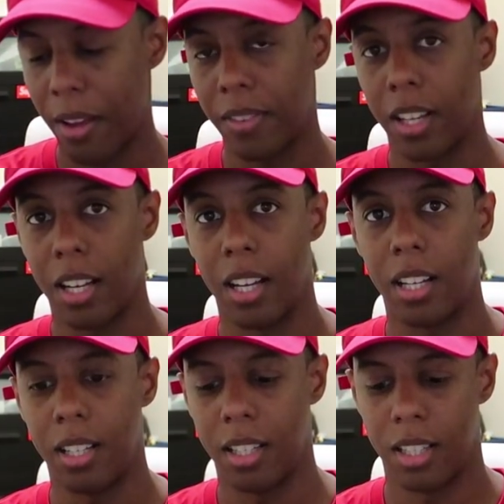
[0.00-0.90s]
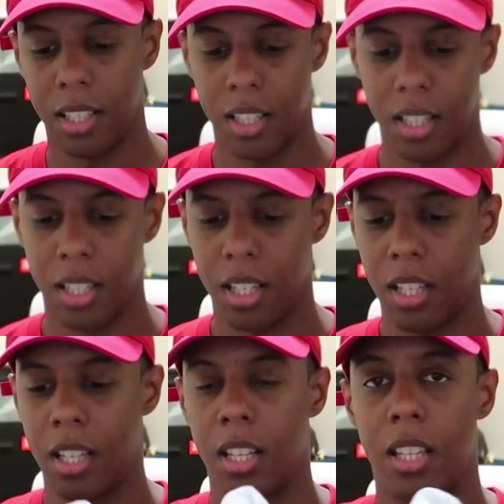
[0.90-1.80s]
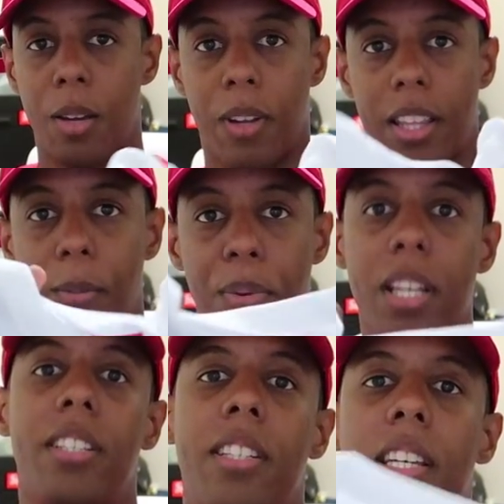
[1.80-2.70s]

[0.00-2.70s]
have the, now we have the Peace